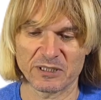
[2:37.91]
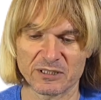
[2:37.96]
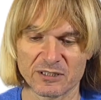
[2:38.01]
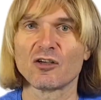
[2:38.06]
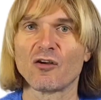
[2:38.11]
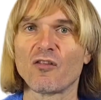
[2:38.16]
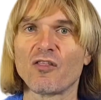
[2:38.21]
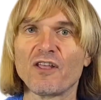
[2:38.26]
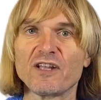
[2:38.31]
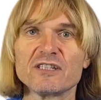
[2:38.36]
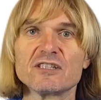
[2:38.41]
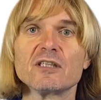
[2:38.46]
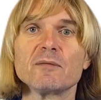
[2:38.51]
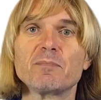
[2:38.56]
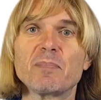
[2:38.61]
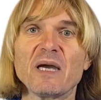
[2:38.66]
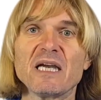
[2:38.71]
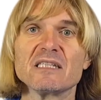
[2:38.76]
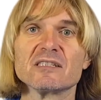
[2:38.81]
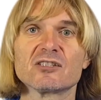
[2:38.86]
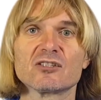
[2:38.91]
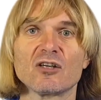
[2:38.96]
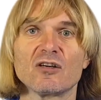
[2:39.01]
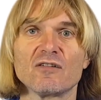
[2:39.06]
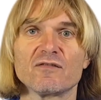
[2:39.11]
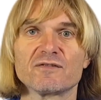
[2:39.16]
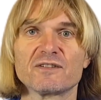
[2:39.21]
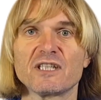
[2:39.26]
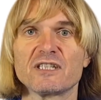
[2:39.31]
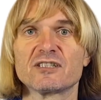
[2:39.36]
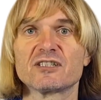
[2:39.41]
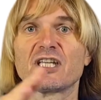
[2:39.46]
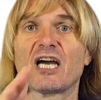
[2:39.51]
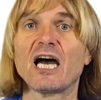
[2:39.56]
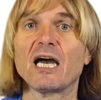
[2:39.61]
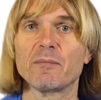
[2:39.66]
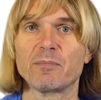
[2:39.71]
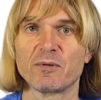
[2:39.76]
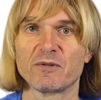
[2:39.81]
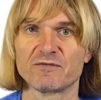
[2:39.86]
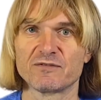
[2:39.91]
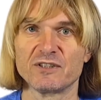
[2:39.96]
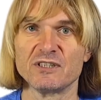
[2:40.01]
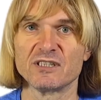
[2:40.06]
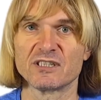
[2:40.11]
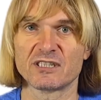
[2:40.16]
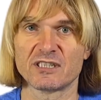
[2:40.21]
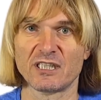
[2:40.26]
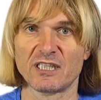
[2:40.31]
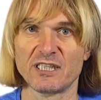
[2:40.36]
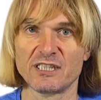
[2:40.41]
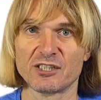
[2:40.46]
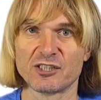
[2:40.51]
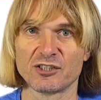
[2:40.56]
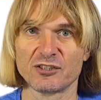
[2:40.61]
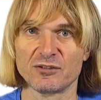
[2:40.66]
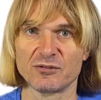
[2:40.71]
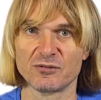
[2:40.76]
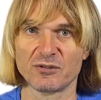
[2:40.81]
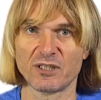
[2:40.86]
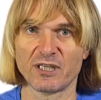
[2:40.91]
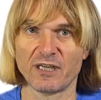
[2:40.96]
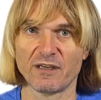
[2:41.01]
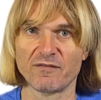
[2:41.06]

So that depends on the type of the installation you have.